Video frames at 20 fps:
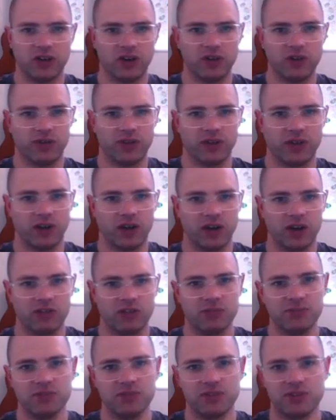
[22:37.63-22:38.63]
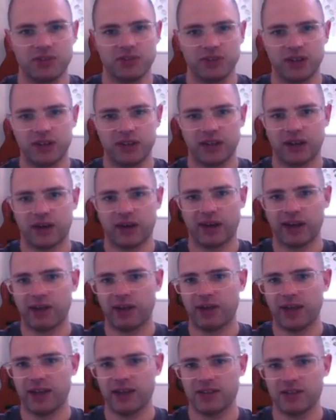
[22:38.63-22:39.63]
of the harem to find out
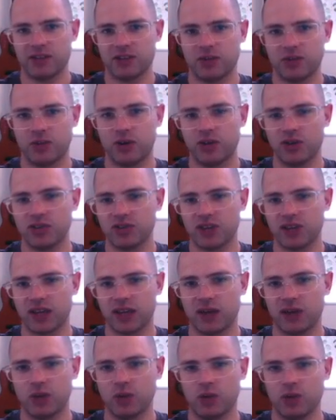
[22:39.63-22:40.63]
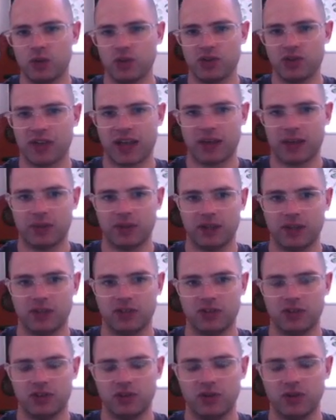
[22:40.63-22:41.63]
how Esther was and what was happening
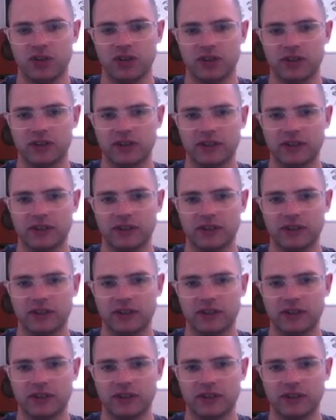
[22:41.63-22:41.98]
to her.